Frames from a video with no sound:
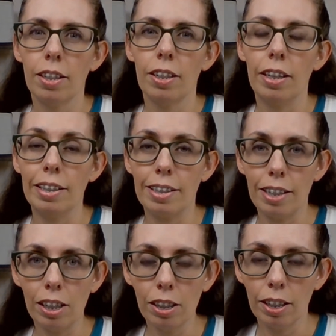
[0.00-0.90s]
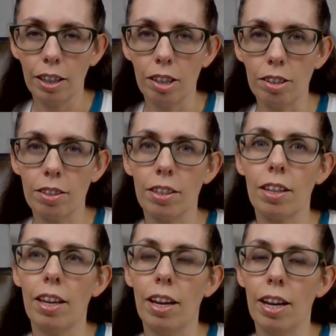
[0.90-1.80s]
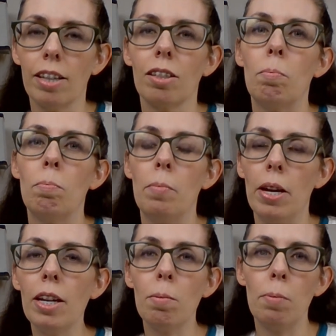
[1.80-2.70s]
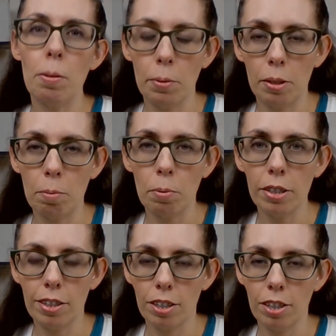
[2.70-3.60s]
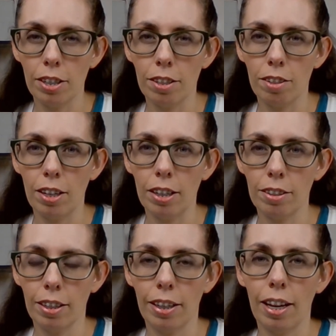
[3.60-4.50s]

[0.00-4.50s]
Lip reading: It's telling us that many people in prison are dyslexic,